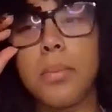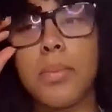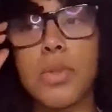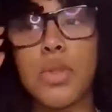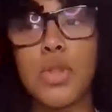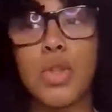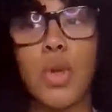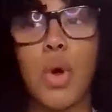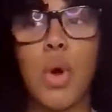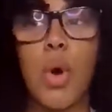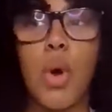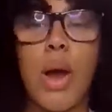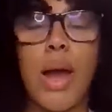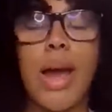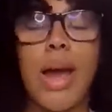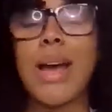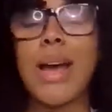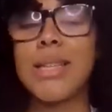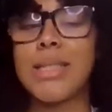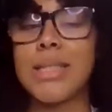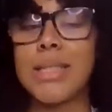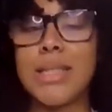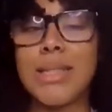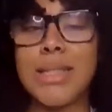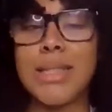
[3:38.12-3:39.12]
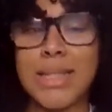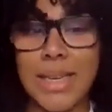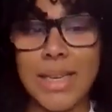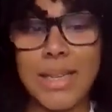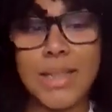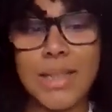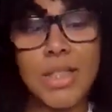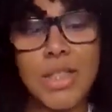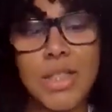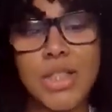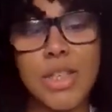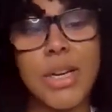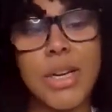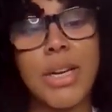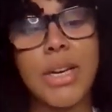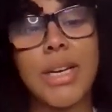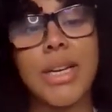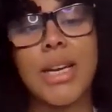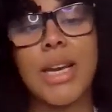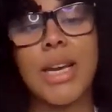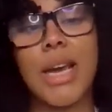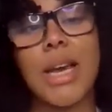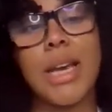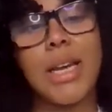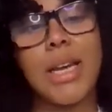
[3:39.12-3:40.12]
So I had to take the
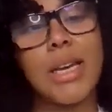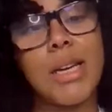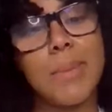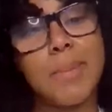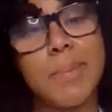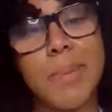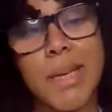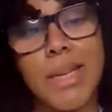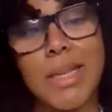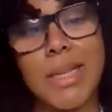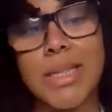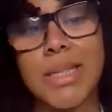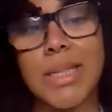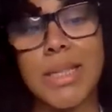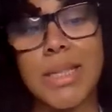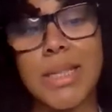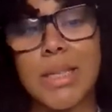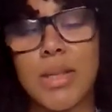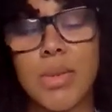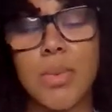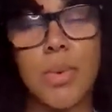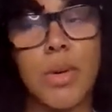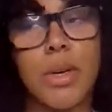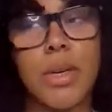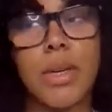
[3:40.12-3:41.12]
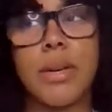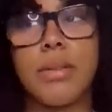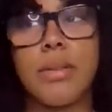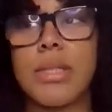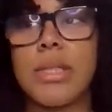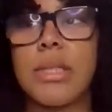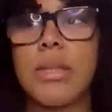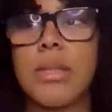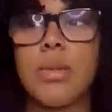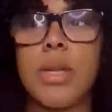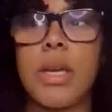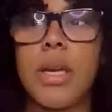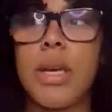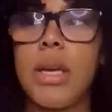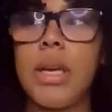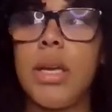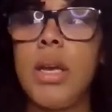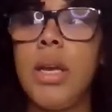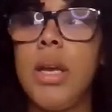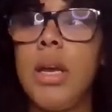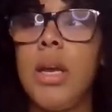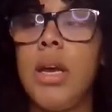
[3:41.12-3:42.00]
train and pay to get to work every single day.